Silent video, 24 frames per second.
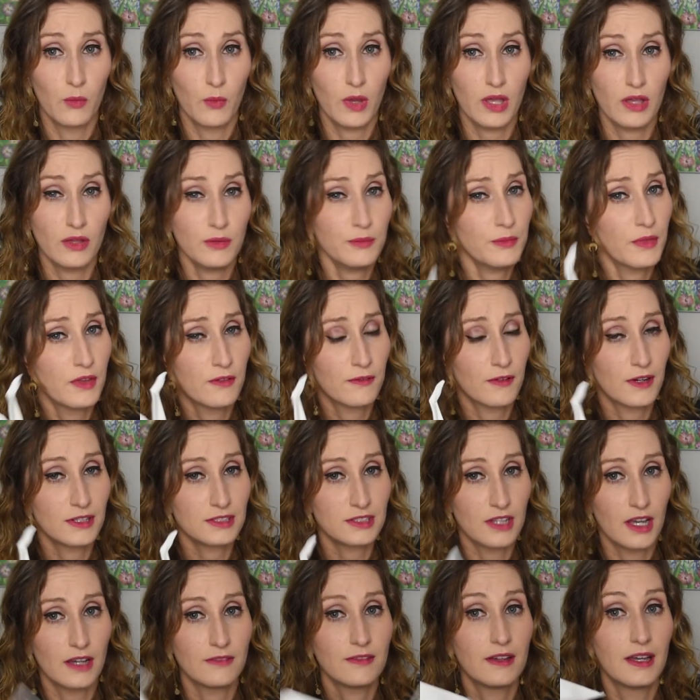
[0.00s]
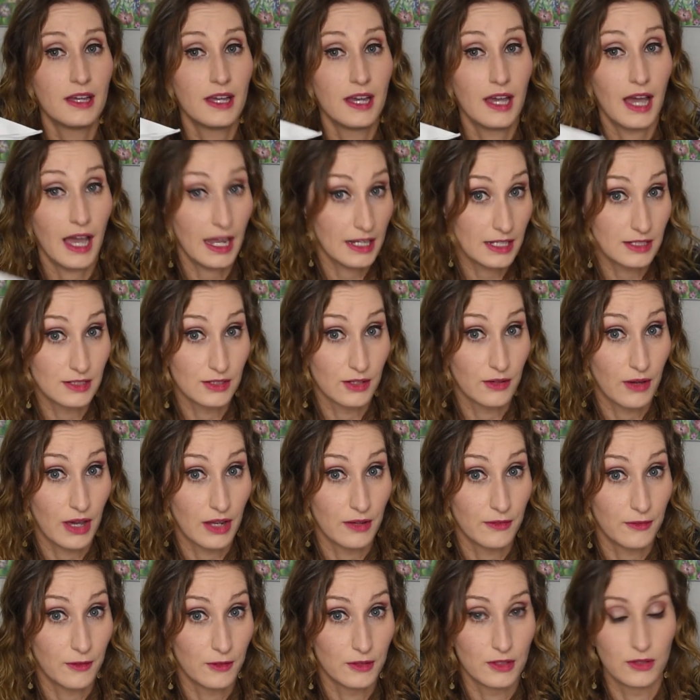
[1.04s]
Well, first off, I didn't know how
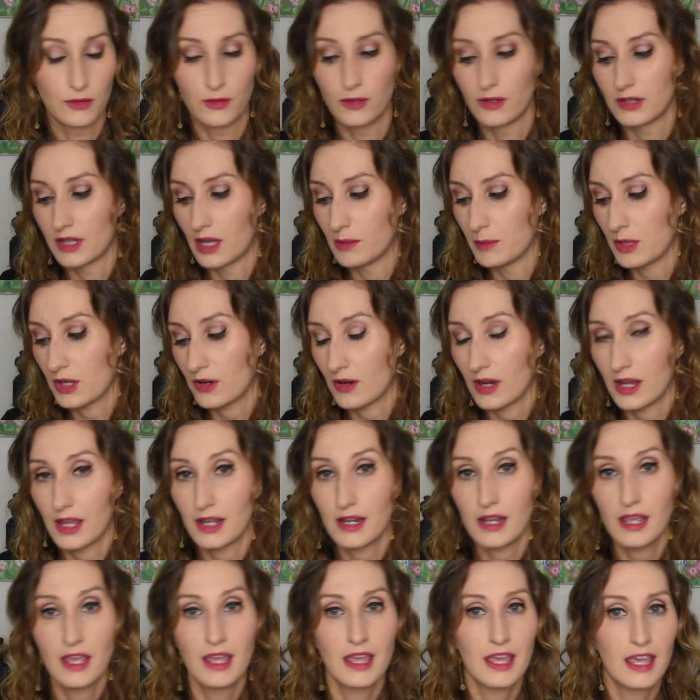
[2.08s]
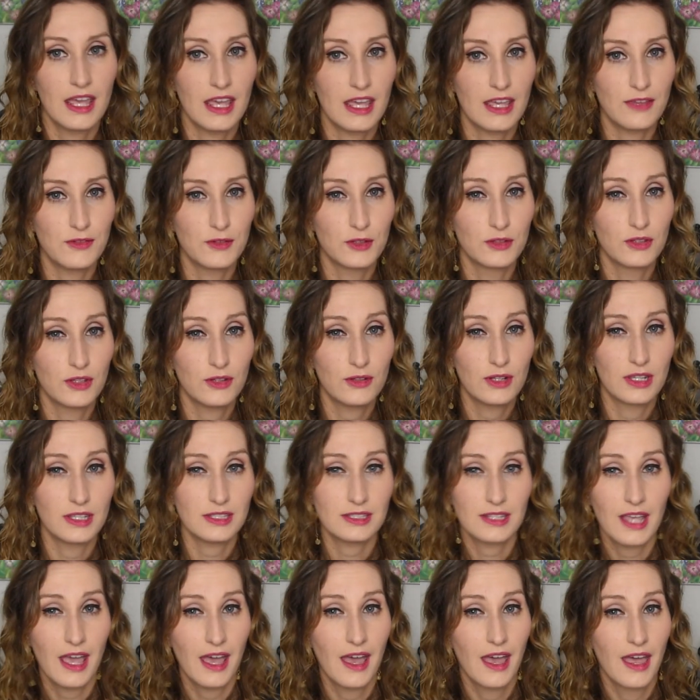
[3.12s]
to fold an origami crane. If you'll
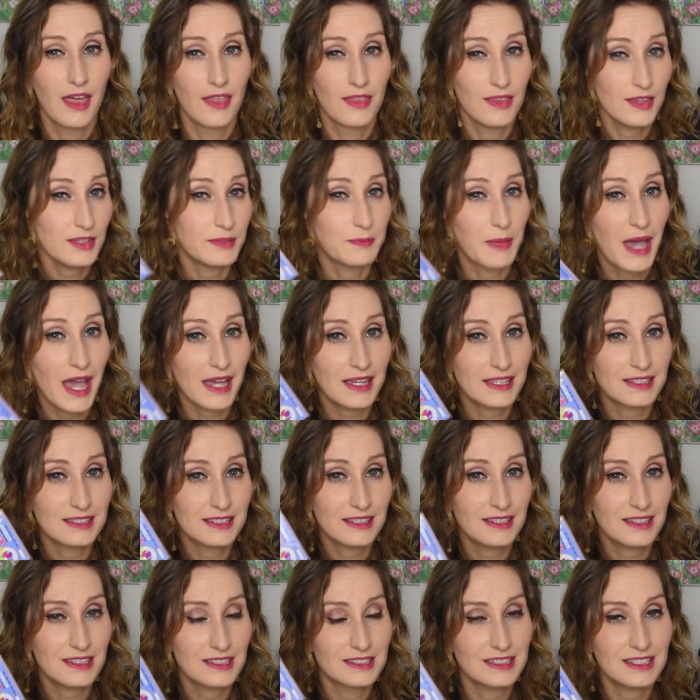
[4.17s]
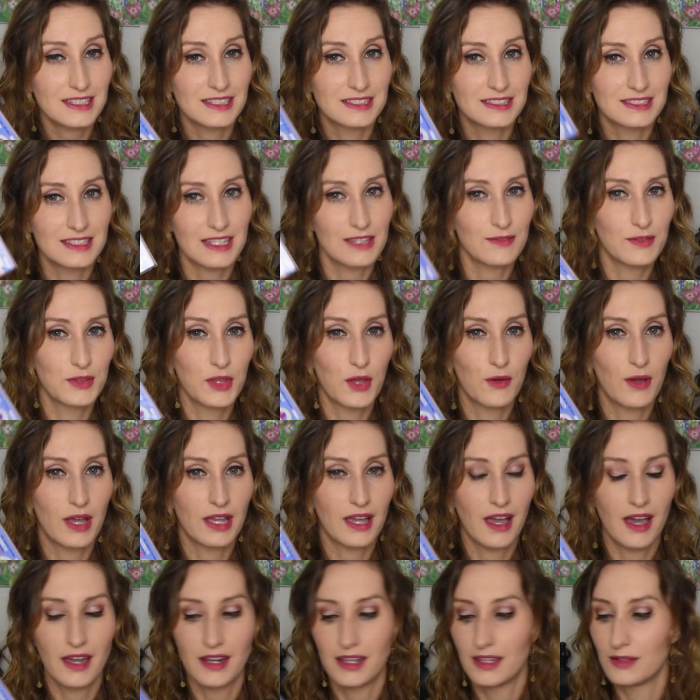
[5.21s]
notice, this packet still exists, even though I
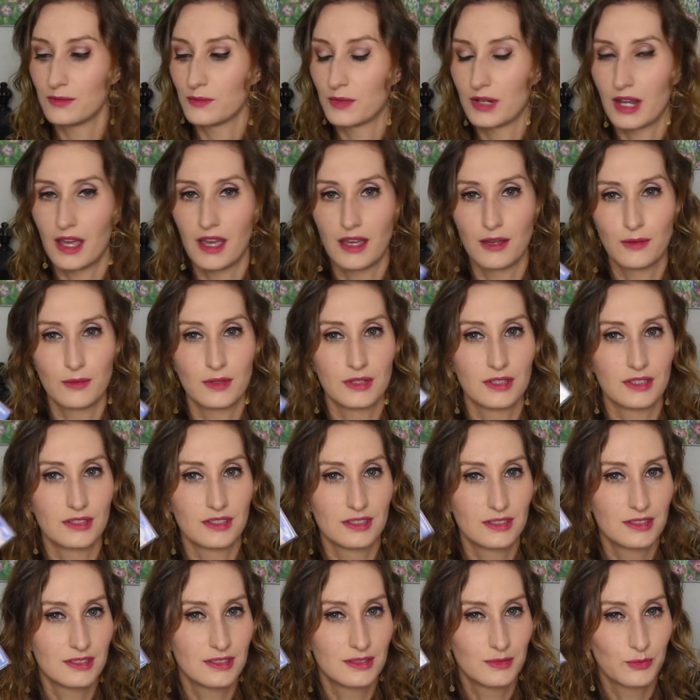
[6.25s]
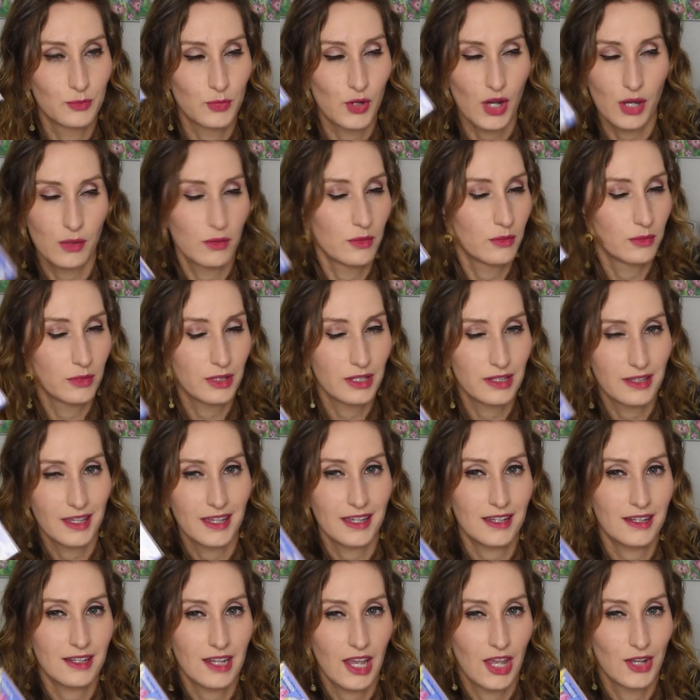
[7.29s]
got it when I was probably
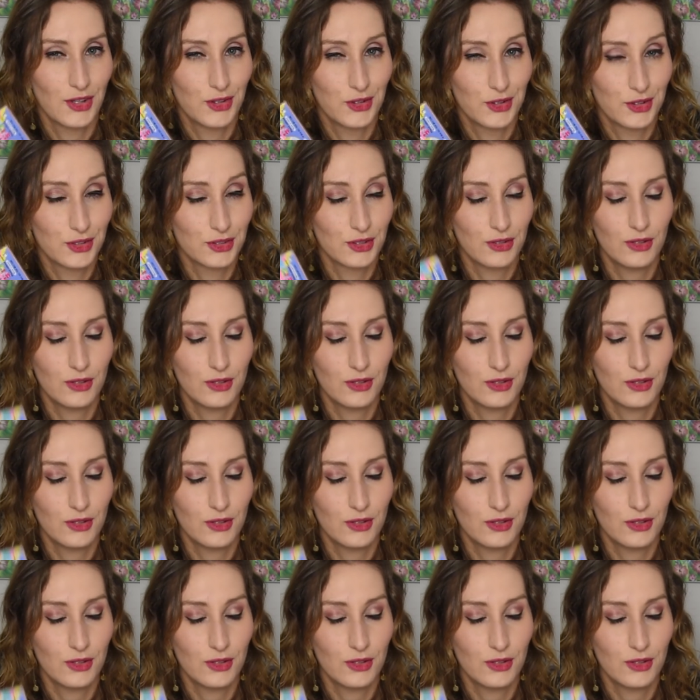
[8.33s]
like 10 years